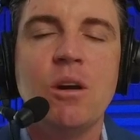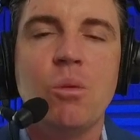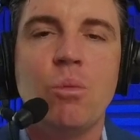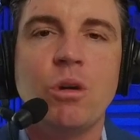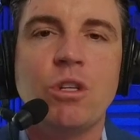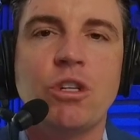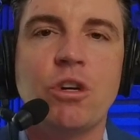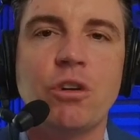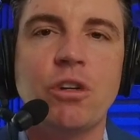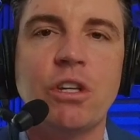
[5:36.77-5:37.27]

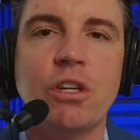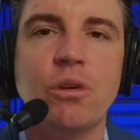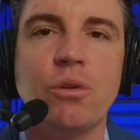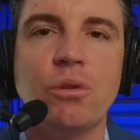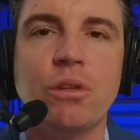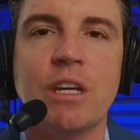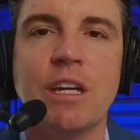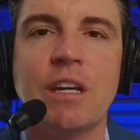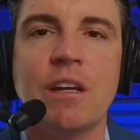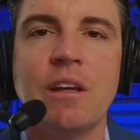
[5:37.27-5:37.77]
which are
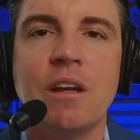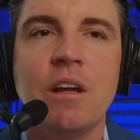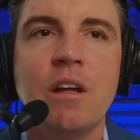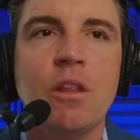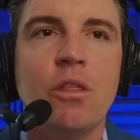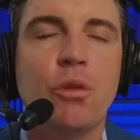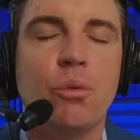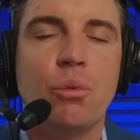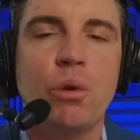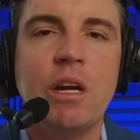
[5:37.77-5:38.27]
yielding
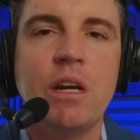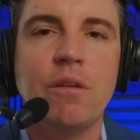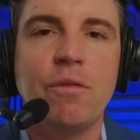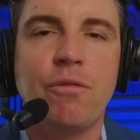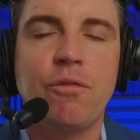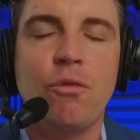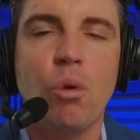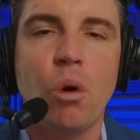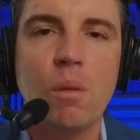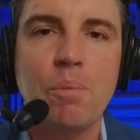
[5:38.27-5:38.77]
3 to
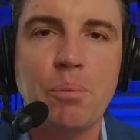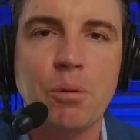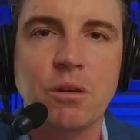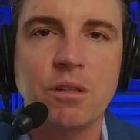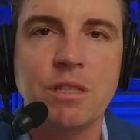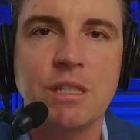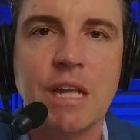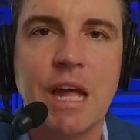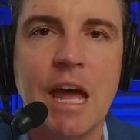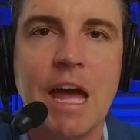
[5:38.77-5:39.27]

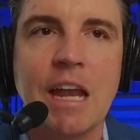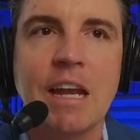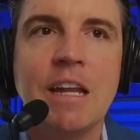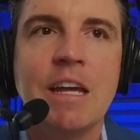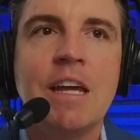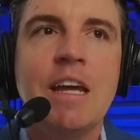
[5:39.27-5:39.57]
4%,